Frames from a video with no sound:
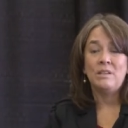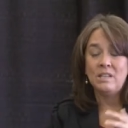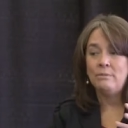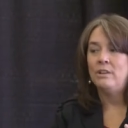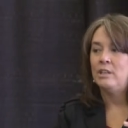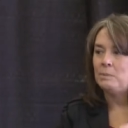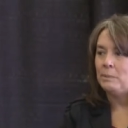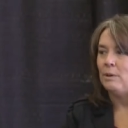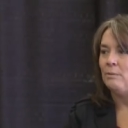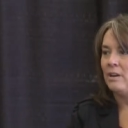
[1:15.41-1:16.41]
You say, well, there's
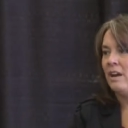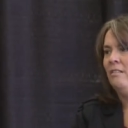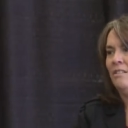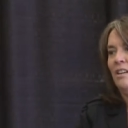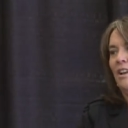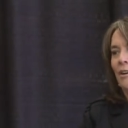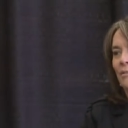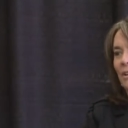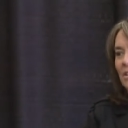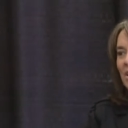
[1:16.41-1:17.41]
people at work I don't get
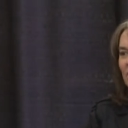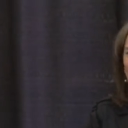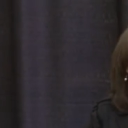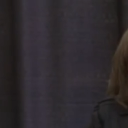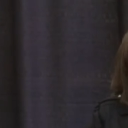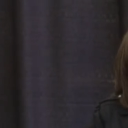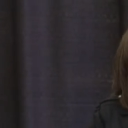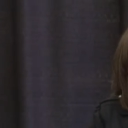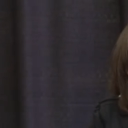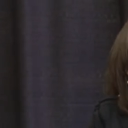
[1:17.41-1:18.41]
along with. Really, miss?